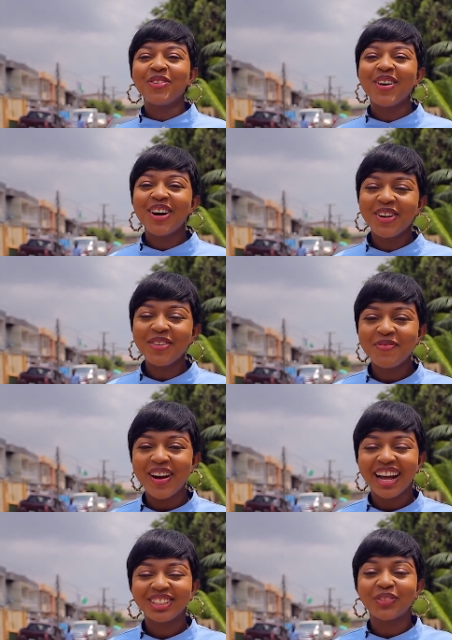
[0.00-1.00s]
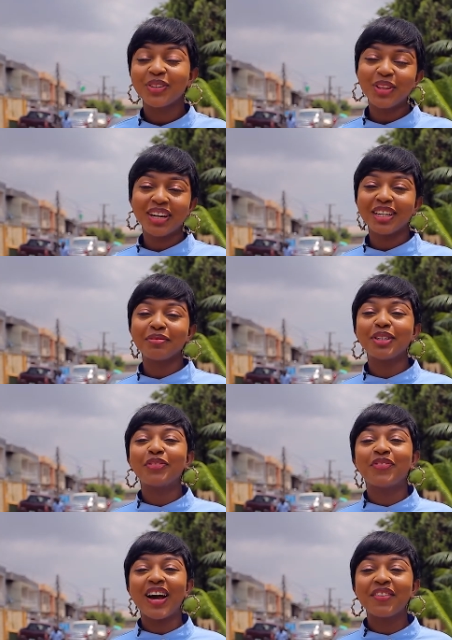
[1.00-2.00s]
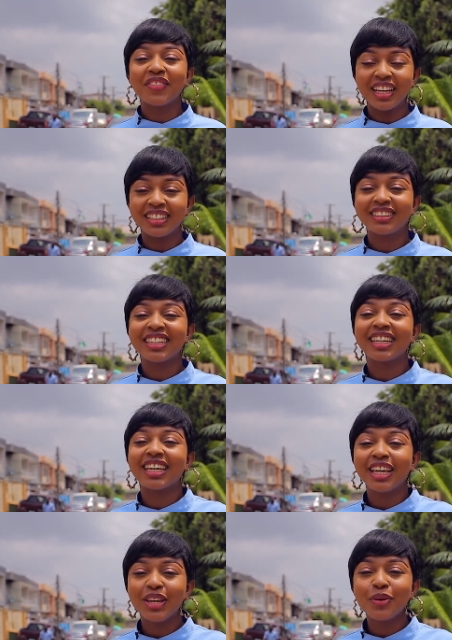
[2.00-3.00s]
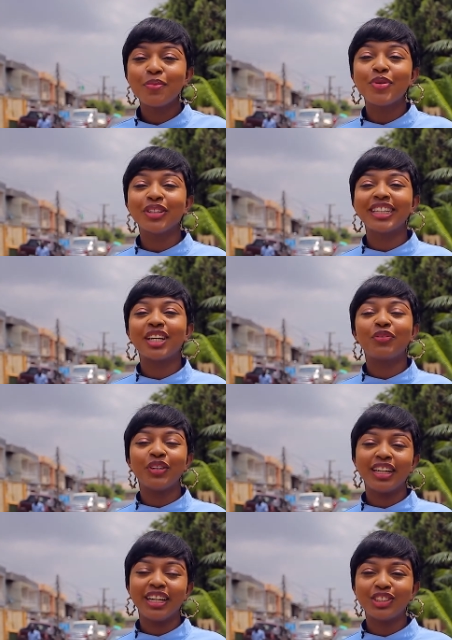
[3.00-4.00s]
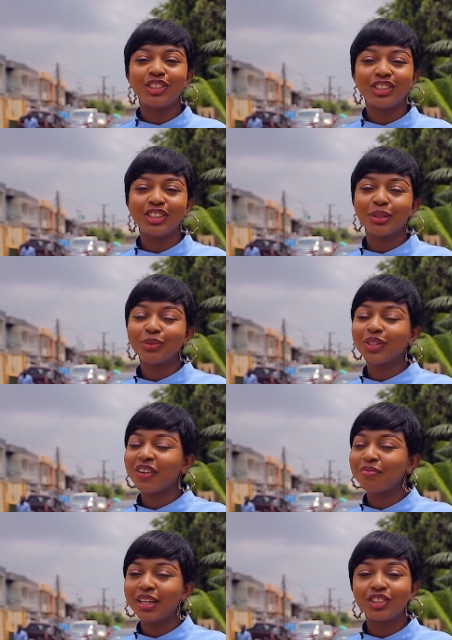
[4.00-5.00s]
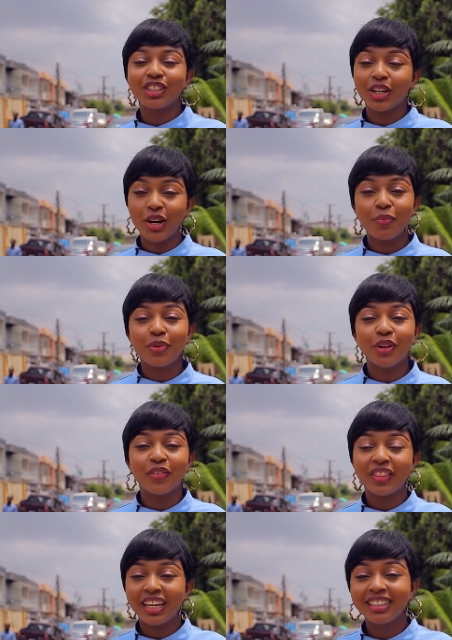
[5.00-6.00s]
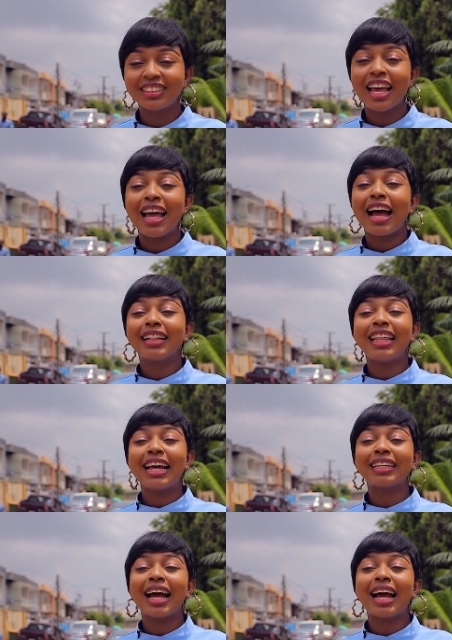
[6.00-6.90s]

welcome back. So we're talking about five things that kill modern relationships. So I've mentioned a couple of things, and then